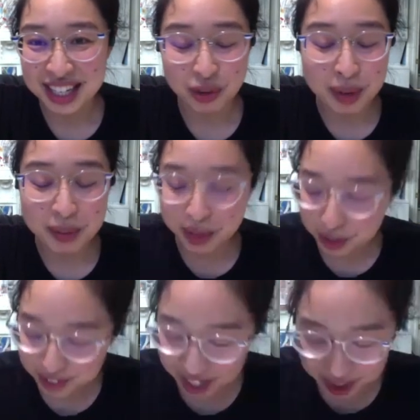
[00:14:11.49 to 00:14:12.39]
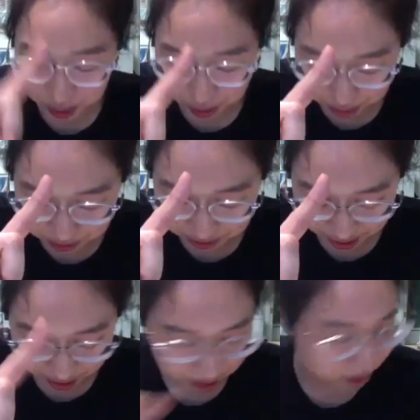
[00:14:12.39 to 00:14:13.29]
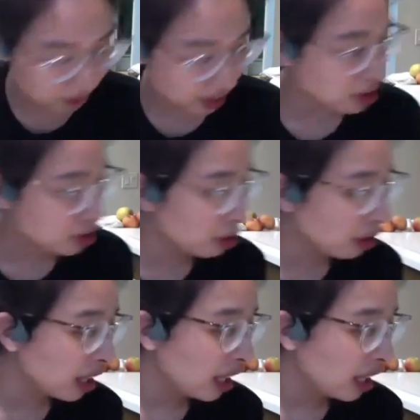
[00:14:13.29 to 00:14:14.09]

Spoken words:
Remember, you've got your grooving. You've got your